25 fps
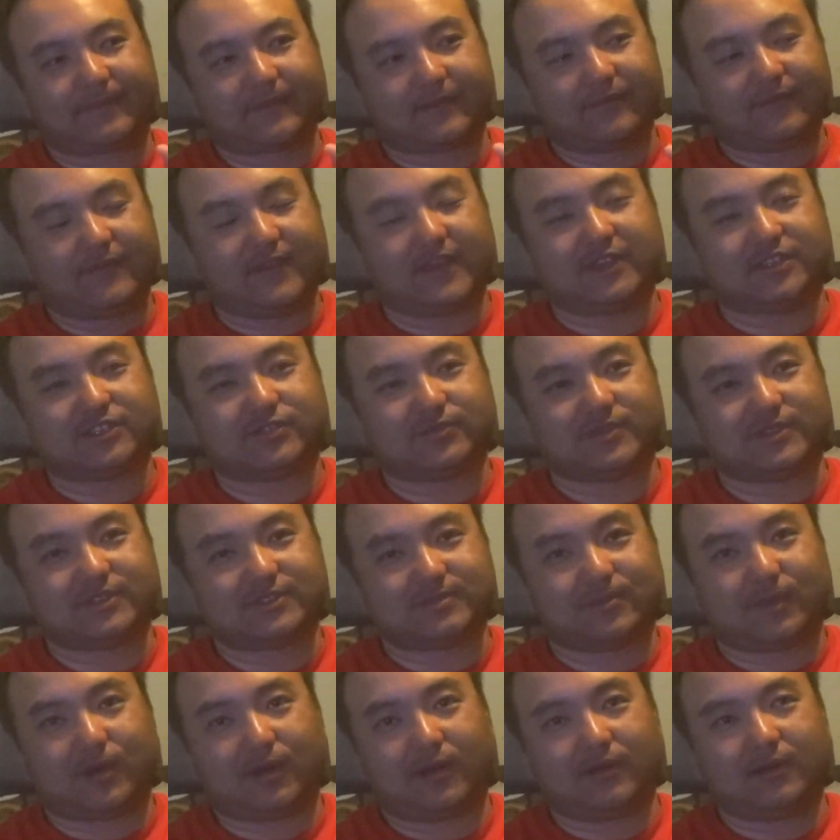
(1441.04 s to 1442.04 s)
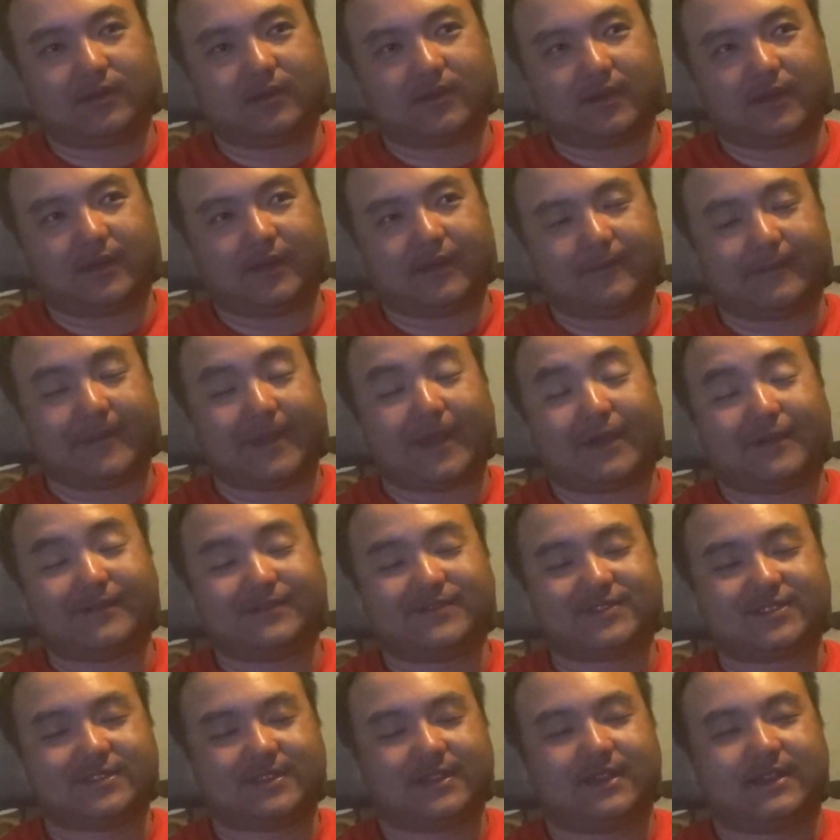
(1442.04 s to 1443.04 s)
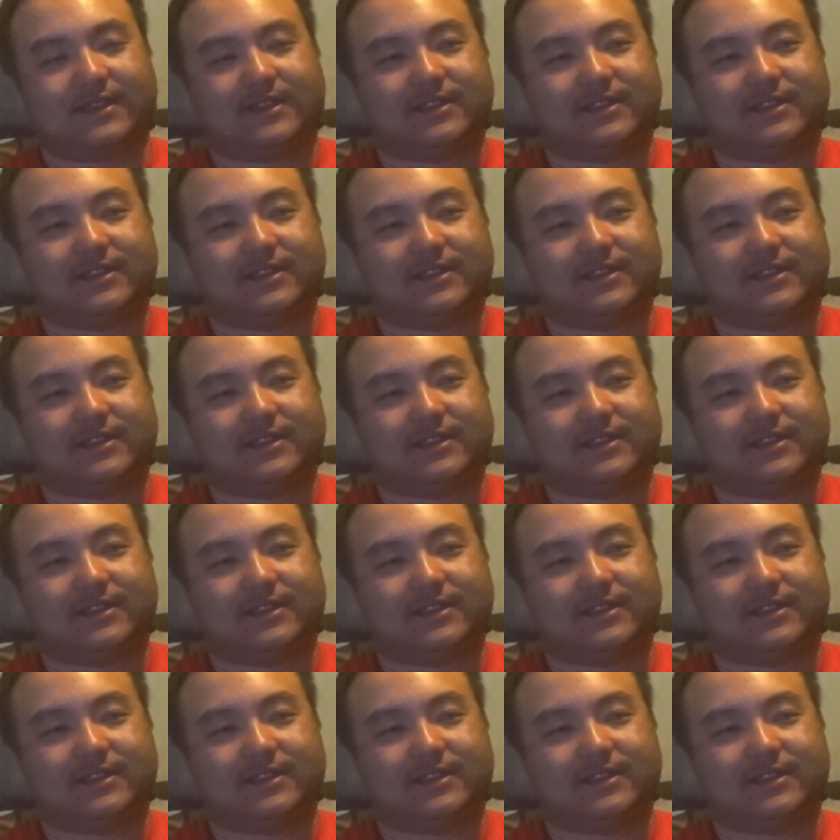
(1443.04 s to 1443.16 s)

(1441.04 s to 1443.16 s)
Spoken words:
fish with small mouths.